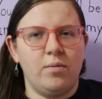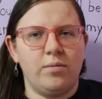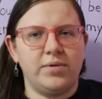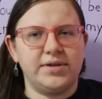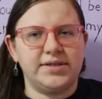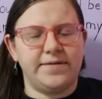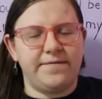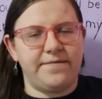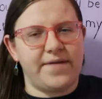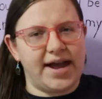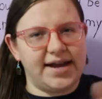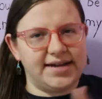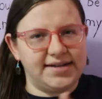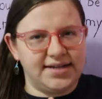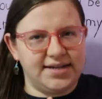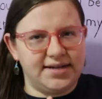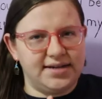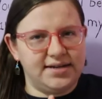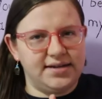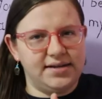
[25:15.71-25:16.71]
was
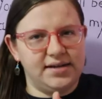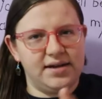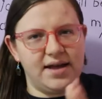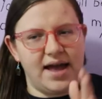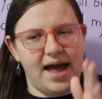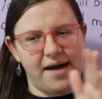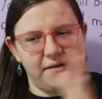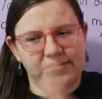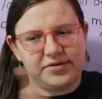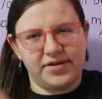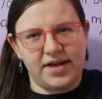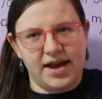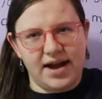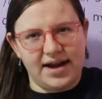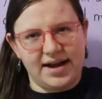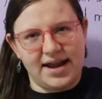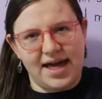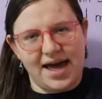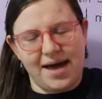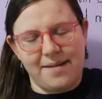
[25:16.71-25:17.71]
affected after that
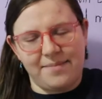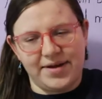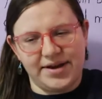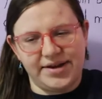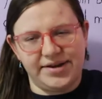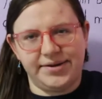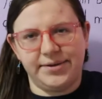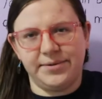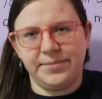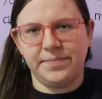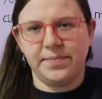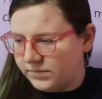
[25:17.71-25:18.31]
had happened.